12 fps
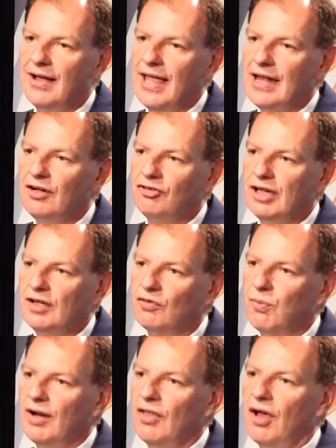Energy is
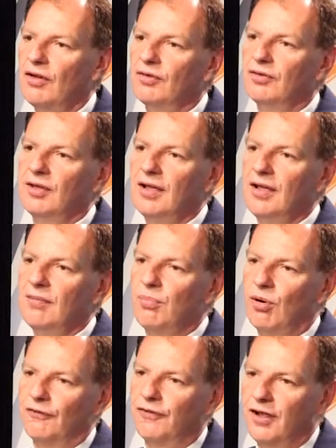one of those
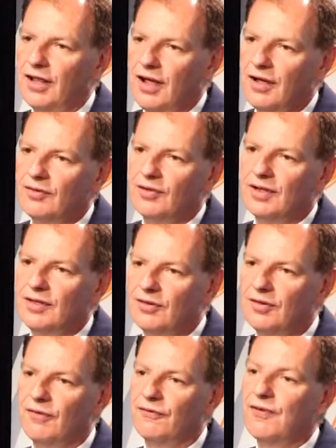portfolios that
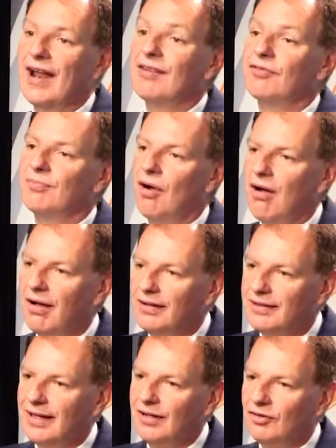is front of
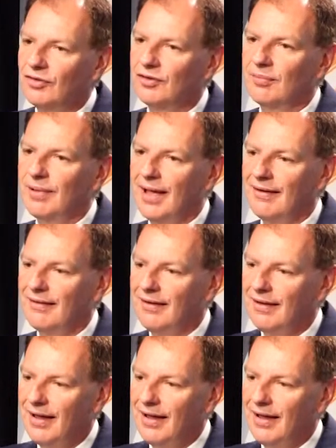mind in just about